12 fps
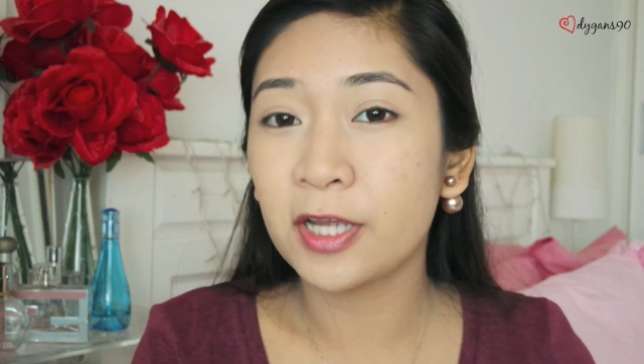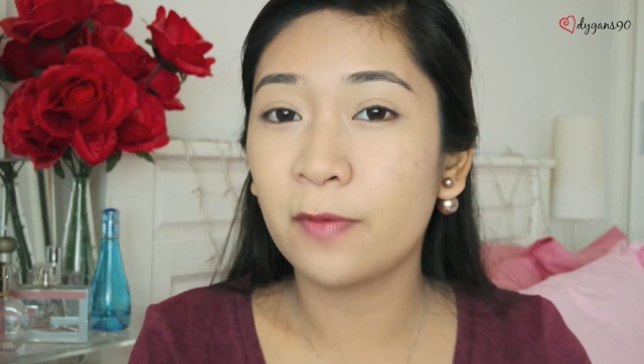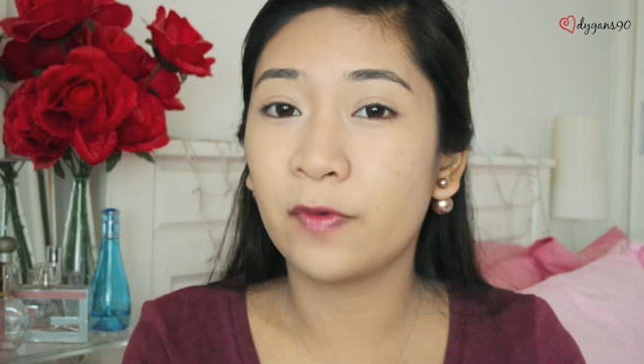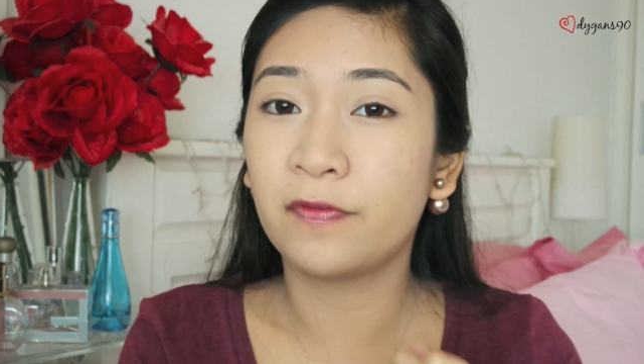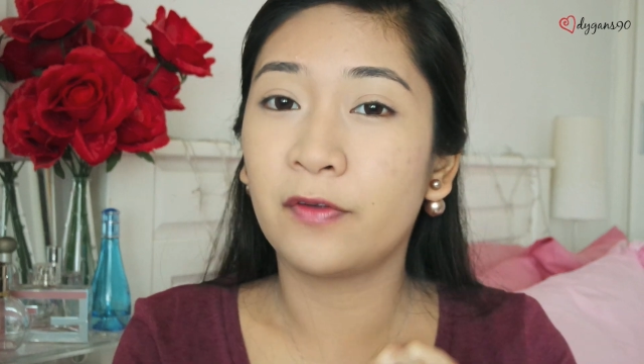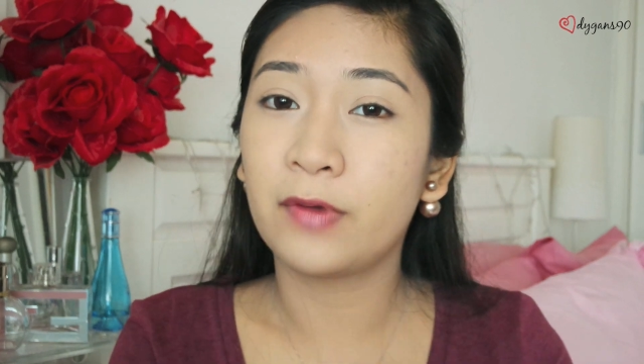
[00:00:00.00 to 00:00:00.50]

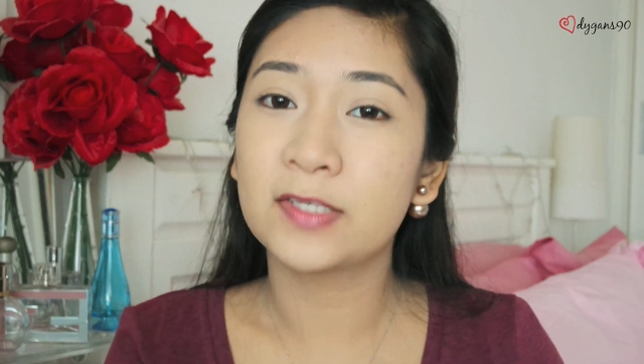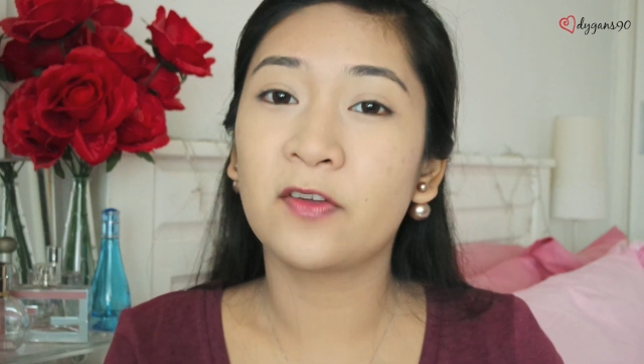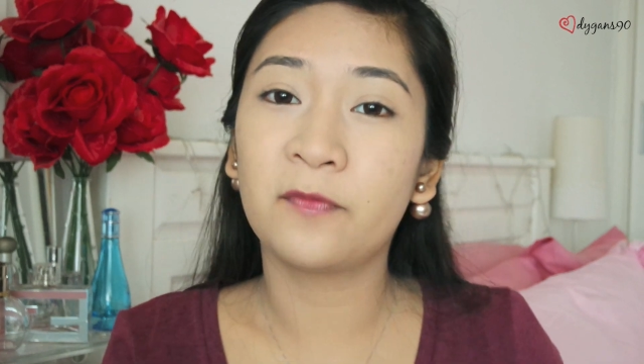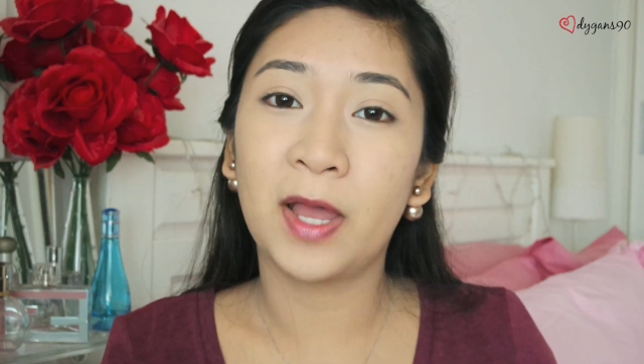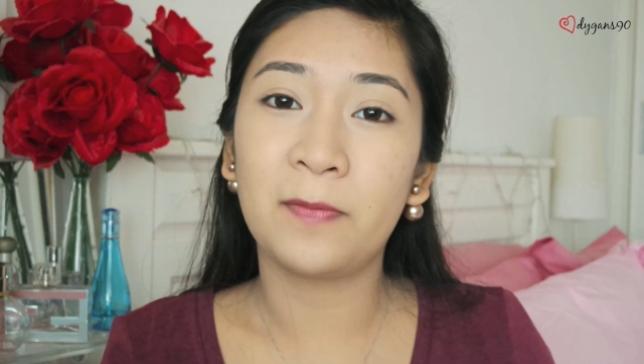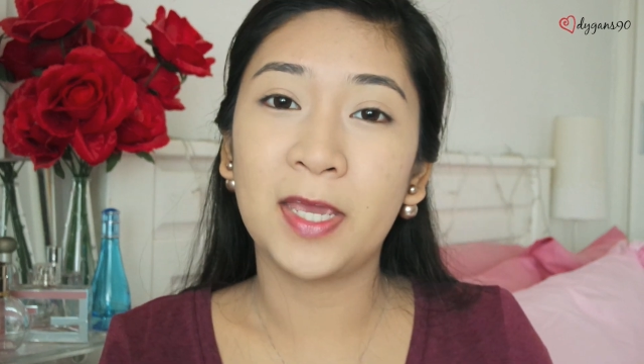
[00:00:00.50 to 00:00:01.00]
up with the rest
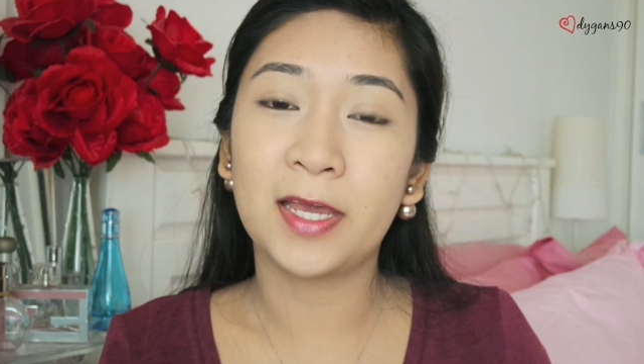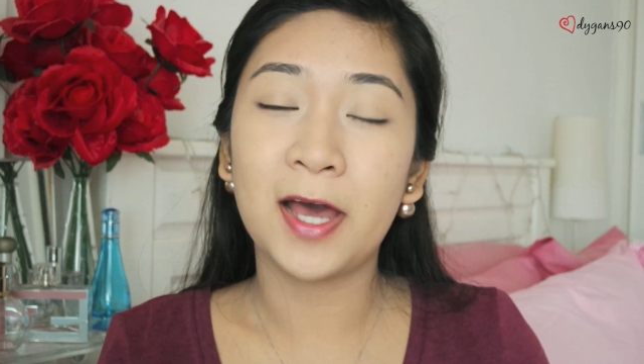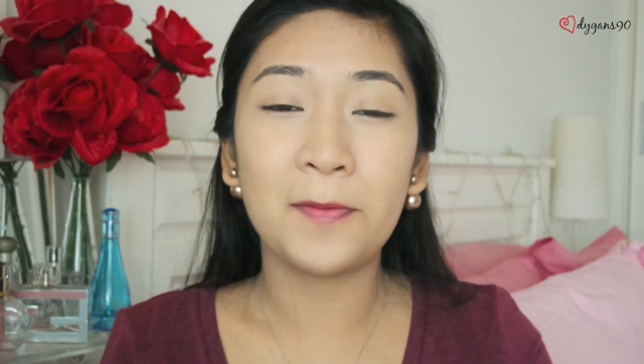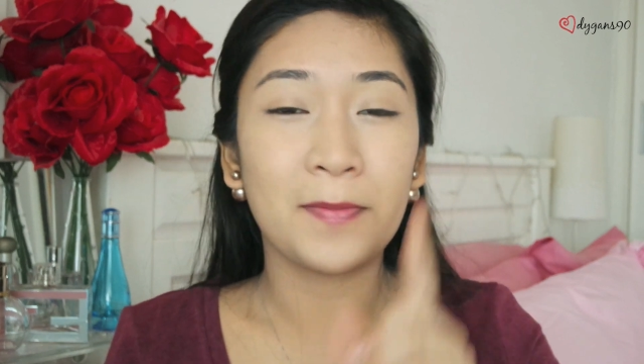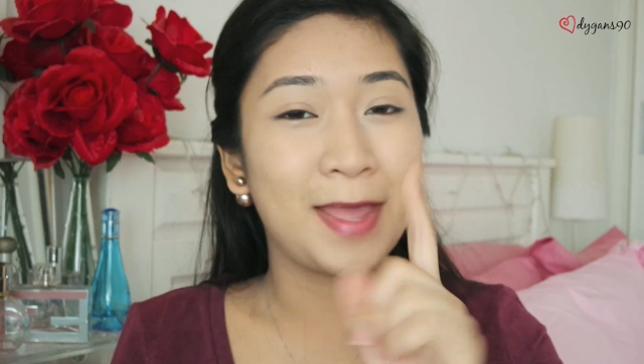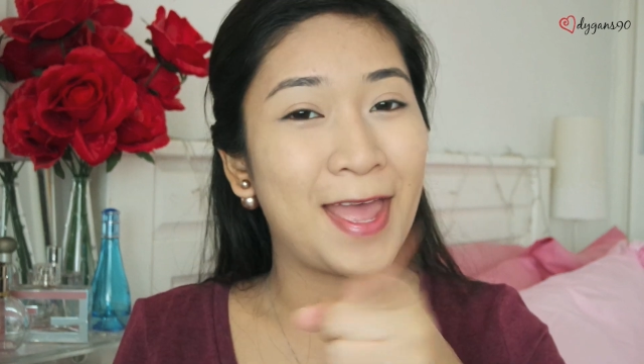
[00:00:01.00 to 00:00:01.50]
of my
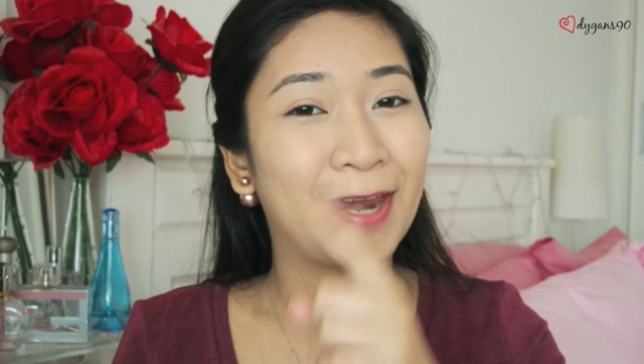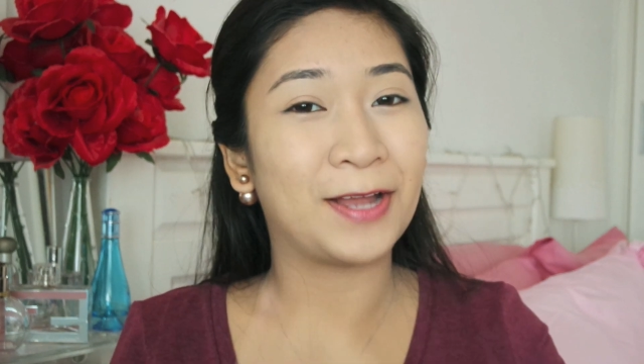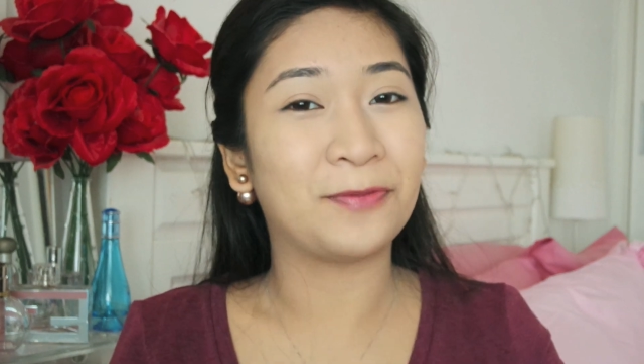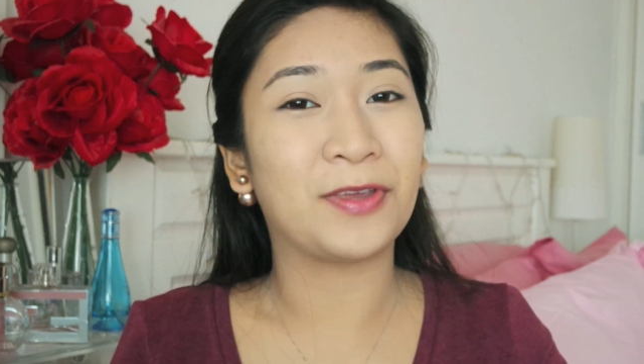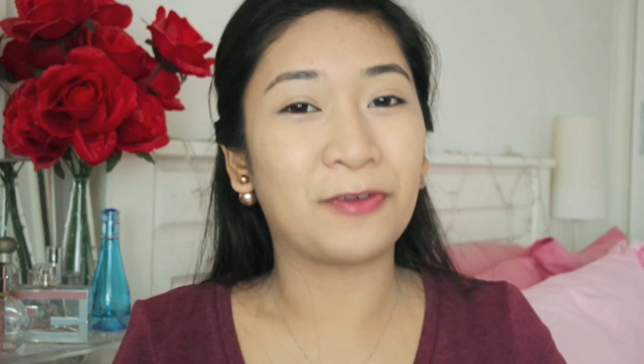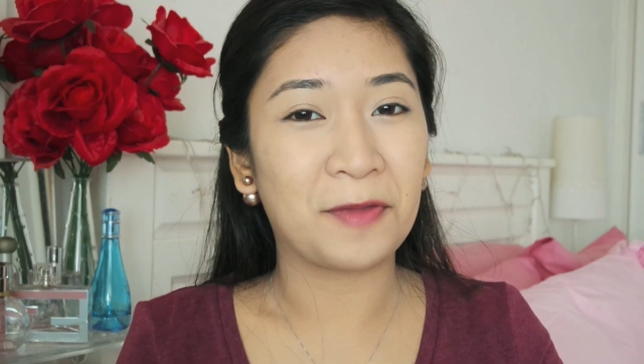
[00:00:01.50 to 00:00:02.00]
makeup and
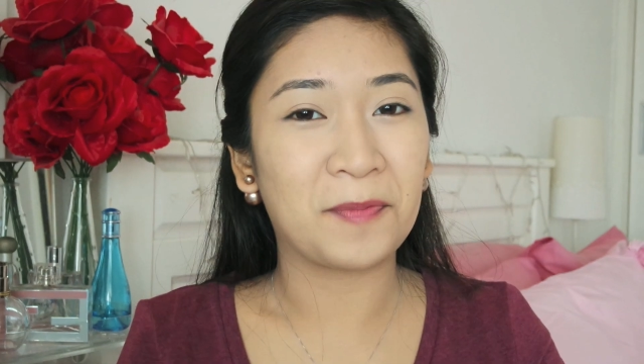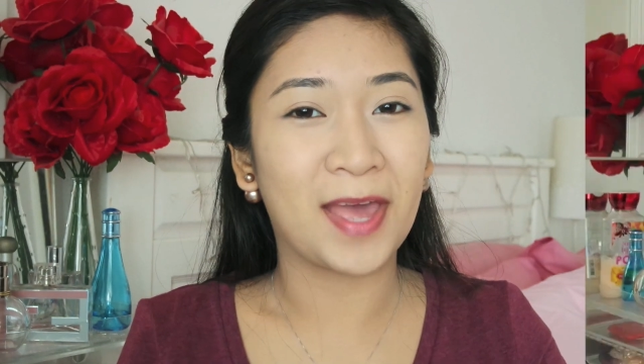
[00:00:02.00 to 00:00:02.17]
I'll be right